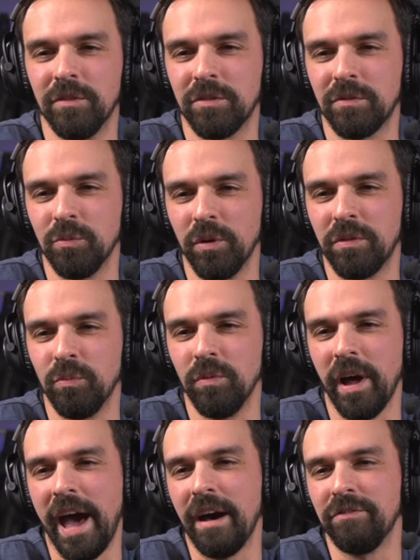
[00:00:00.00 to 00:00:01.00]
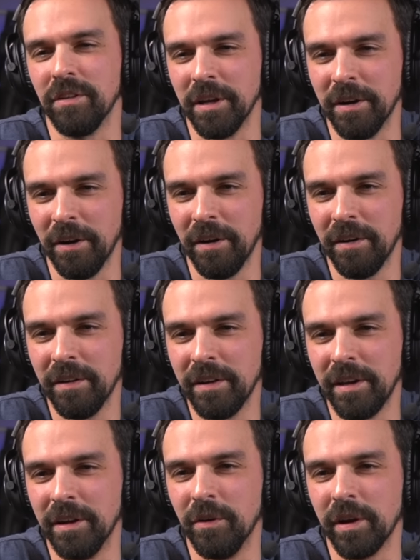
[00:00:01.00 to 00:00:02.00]
just with half a liter,
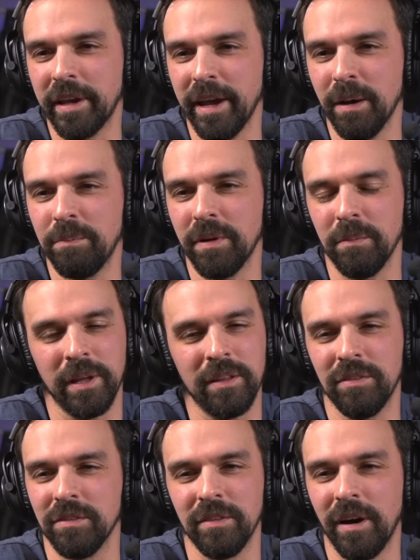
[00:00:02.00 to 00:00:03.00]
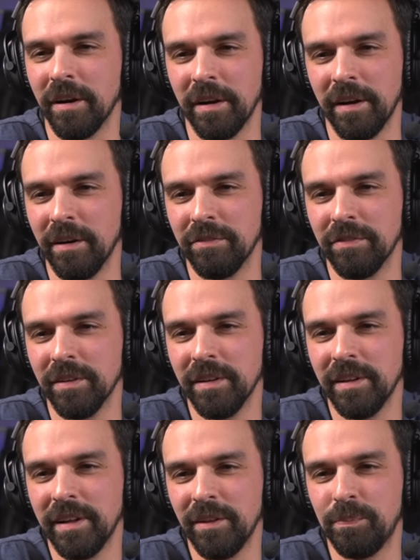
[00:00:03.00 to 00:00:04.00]
you know, at camp, and I'm like, this is not enough.
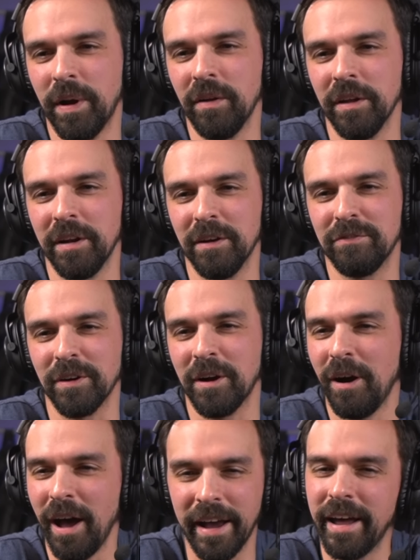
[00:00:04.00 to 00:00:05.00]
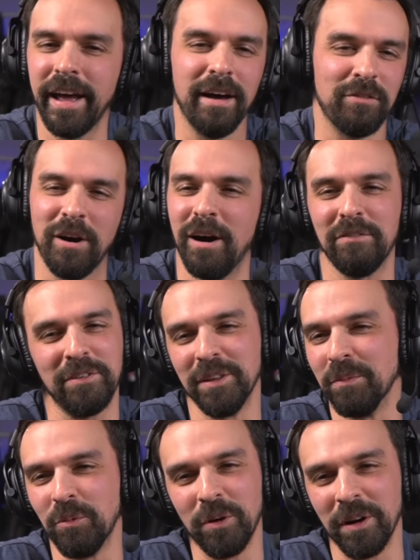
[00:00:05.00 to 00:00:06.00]
That's barely enough for I gotta have coffee in
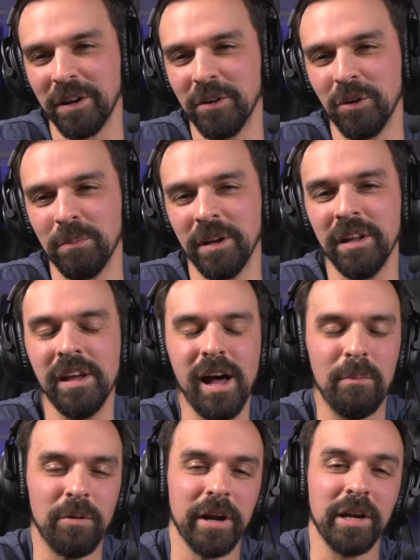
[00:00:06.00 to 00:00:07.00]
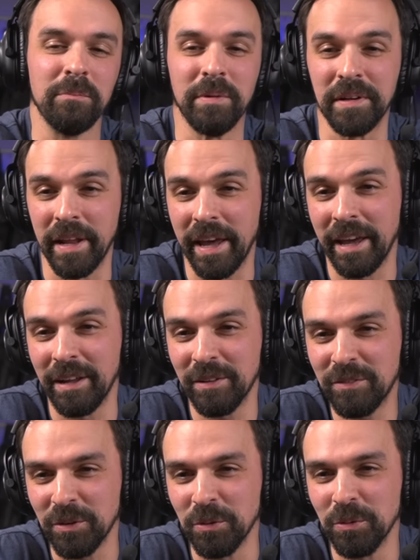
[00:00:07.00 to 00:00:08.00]
the morning, you know what I mean? I'm bringing a
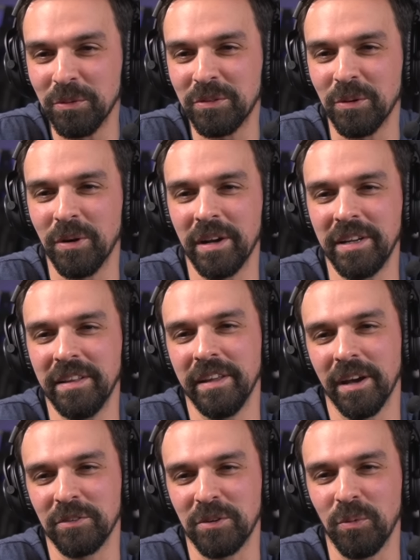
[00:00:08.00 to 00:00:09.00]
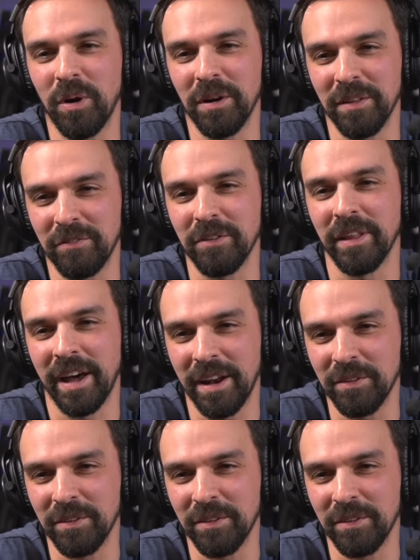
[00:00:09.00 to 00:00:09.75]
bidet too, so I need the extra water for that